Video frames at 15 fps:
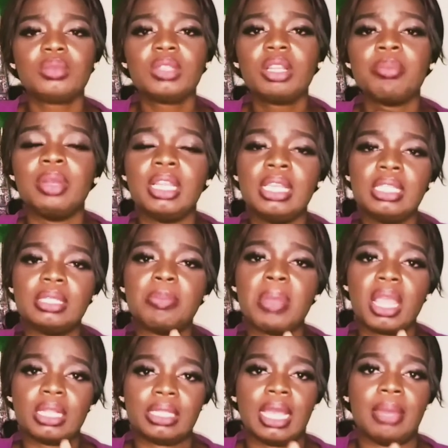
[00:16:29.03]
Please
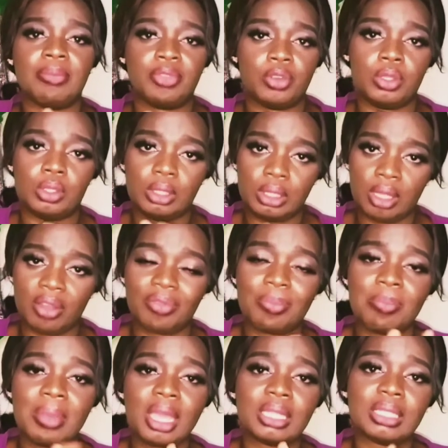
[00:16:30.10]
make time for yourself.
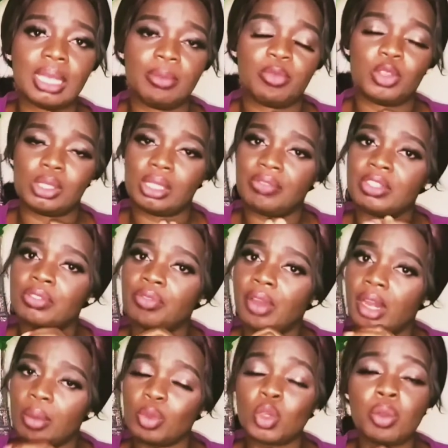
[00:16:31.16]
Make time for yourself. It's
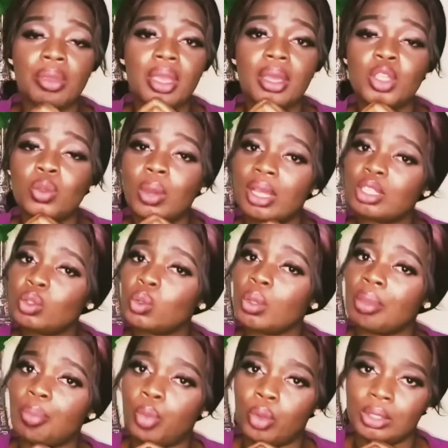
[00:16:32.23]
very, you are too
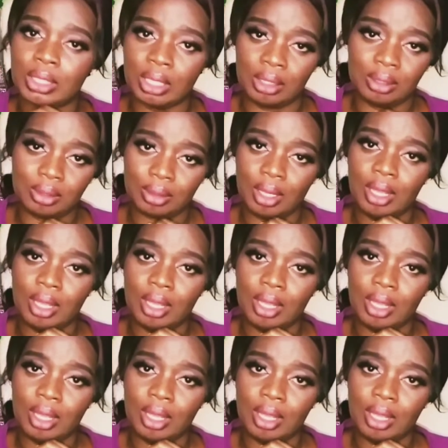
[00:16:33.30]
important.